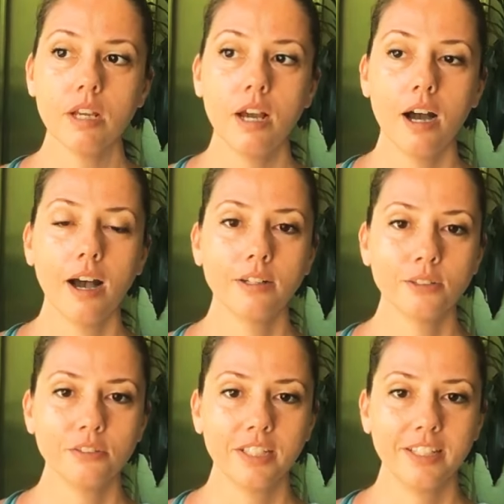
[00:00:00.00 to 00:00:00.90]
I don't know
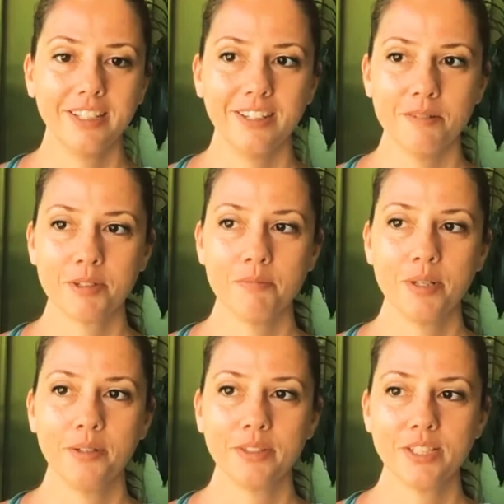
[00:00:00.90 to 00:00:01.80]
if you can hear, I'm
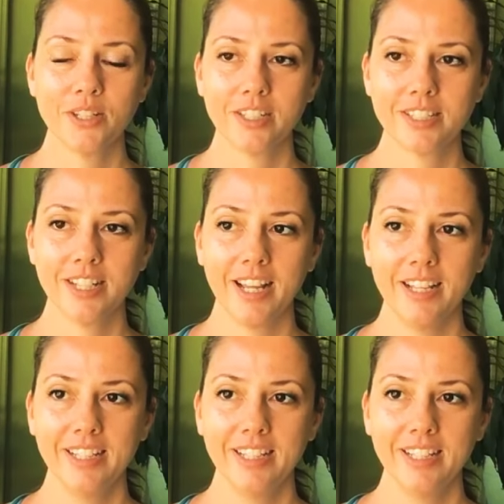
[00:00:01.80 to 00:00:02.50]
competing with a dog today.